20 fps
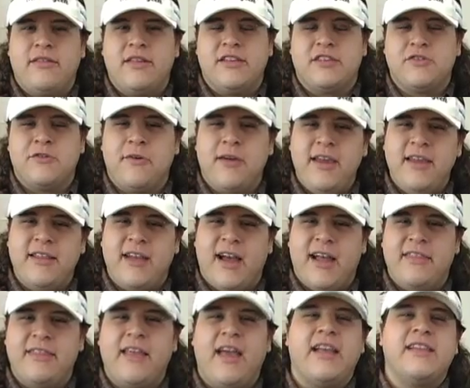to train
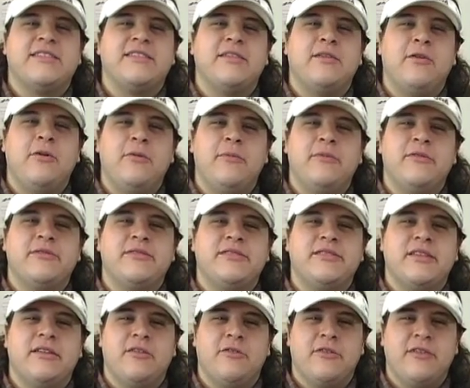on that's
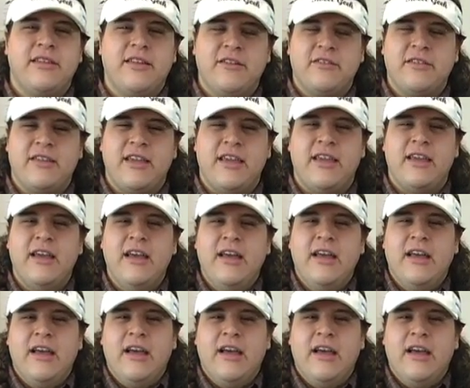almost or nearly